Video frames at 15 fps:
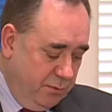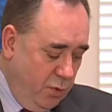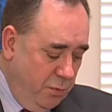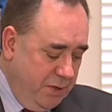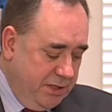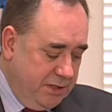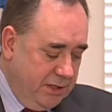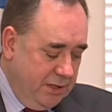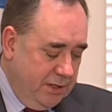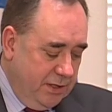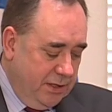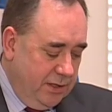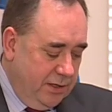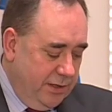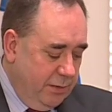moment,
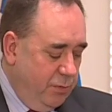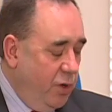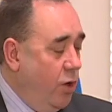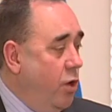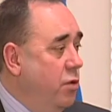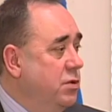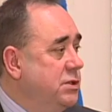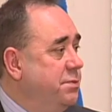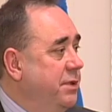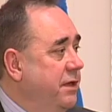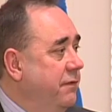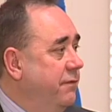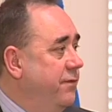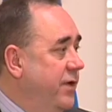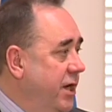there will always
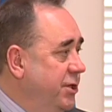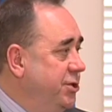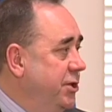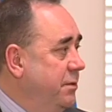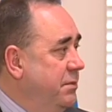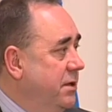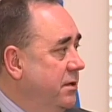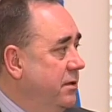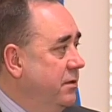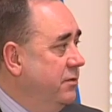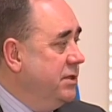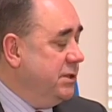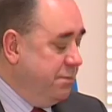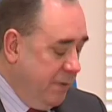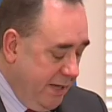be friendship,
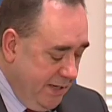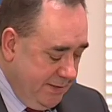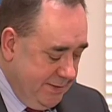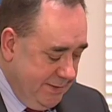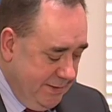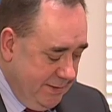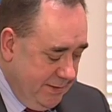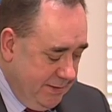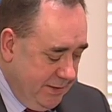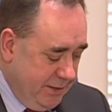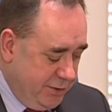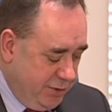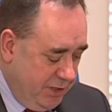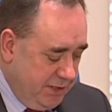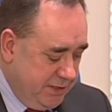respect,
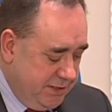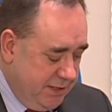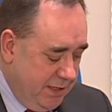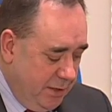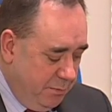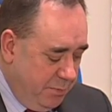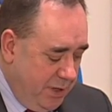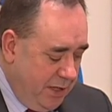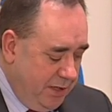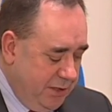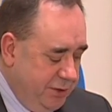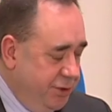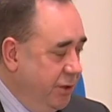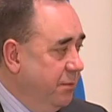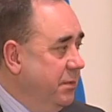trust and
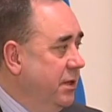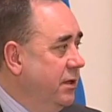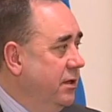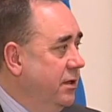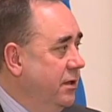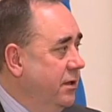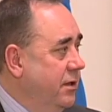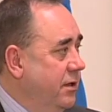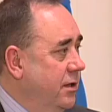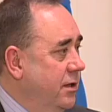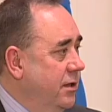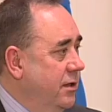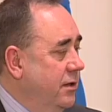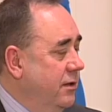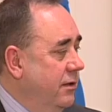partnership.
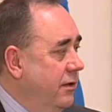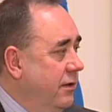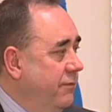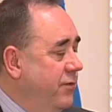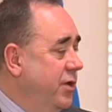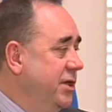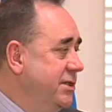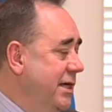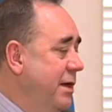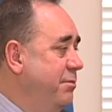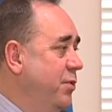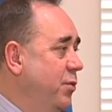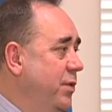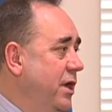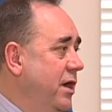For
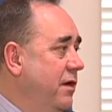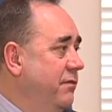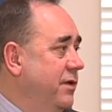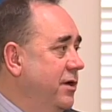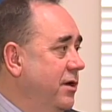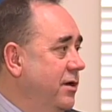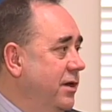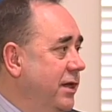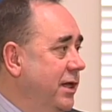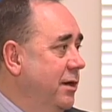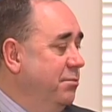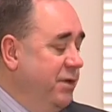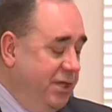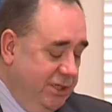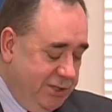example, we have currently a
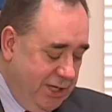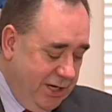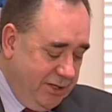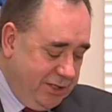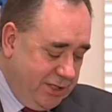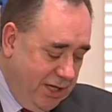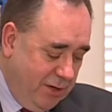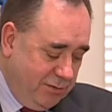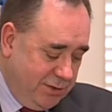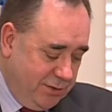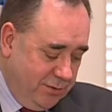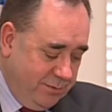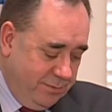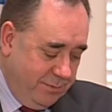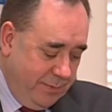British-Irish
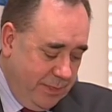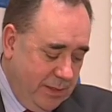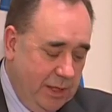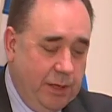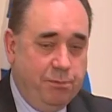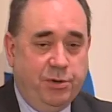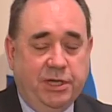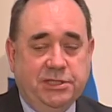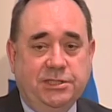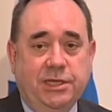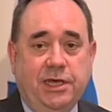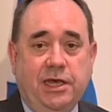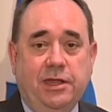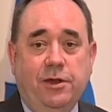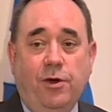Council. It brings
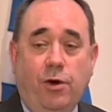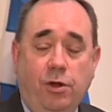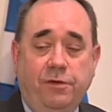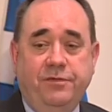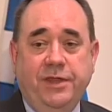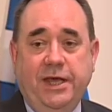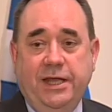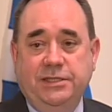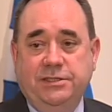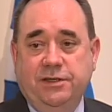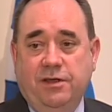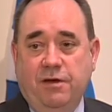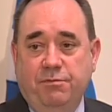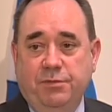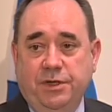together all of the heads
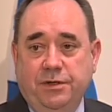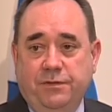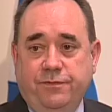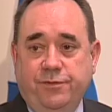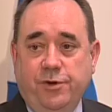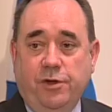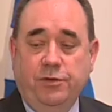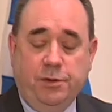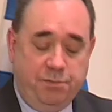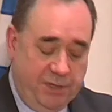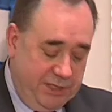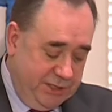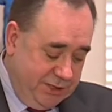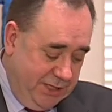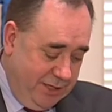of government throughout the
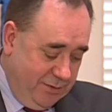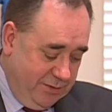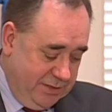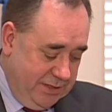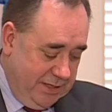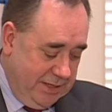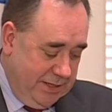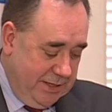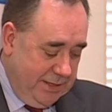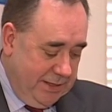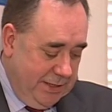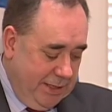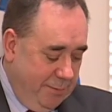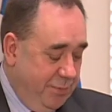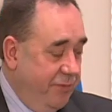British Isles.
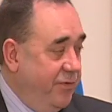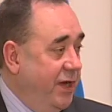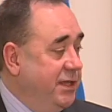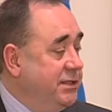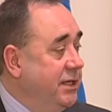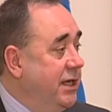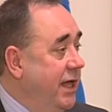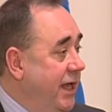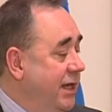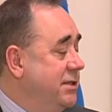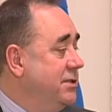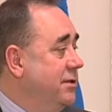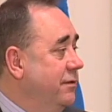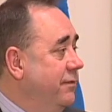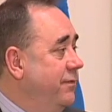It provides an
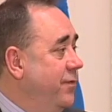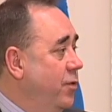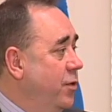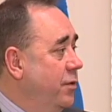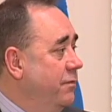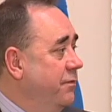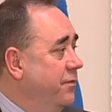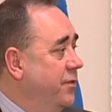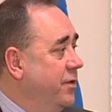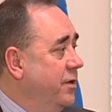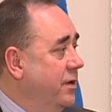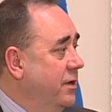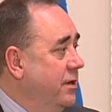excellent forum for